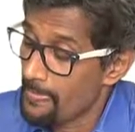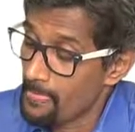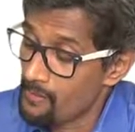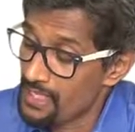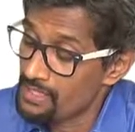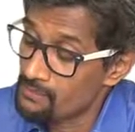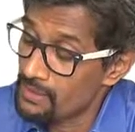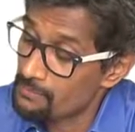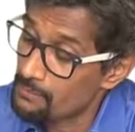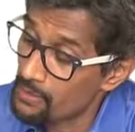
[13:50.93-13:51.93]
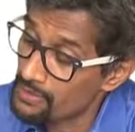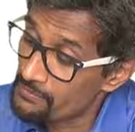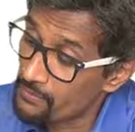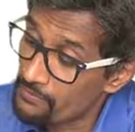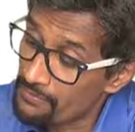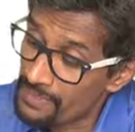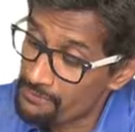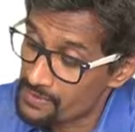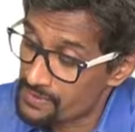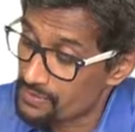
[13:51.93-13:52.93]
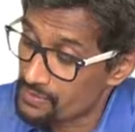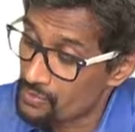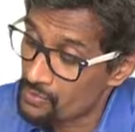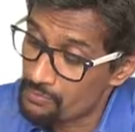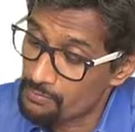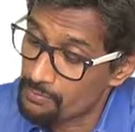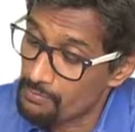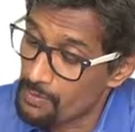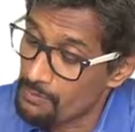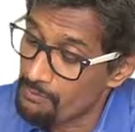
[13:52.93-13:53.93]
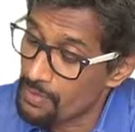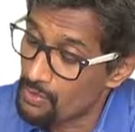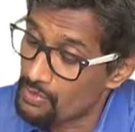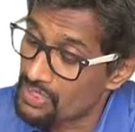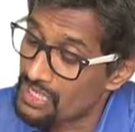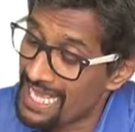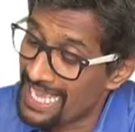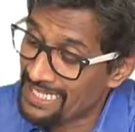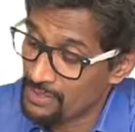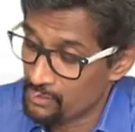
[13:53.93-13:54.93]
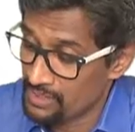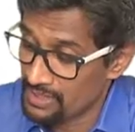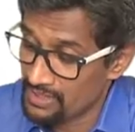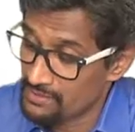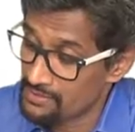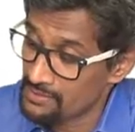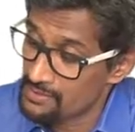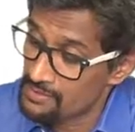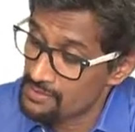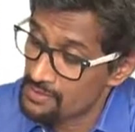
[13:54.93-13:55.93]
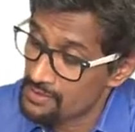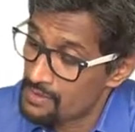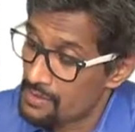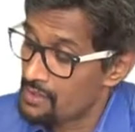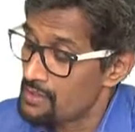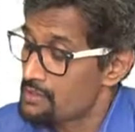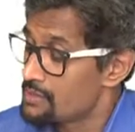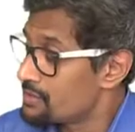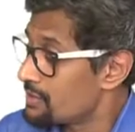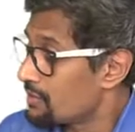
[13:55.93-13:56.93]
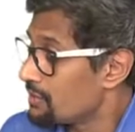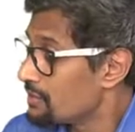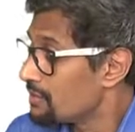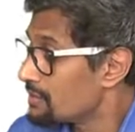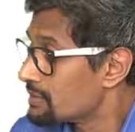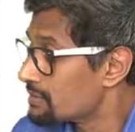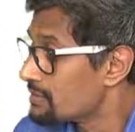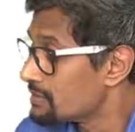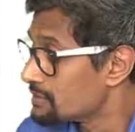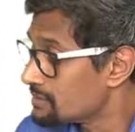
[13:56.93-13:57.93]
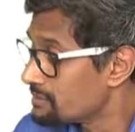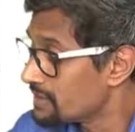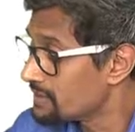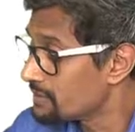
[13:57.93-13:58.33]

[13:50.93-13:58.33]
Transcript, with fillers: Right, one point four five percent. So compounded annually it is. So it's going to be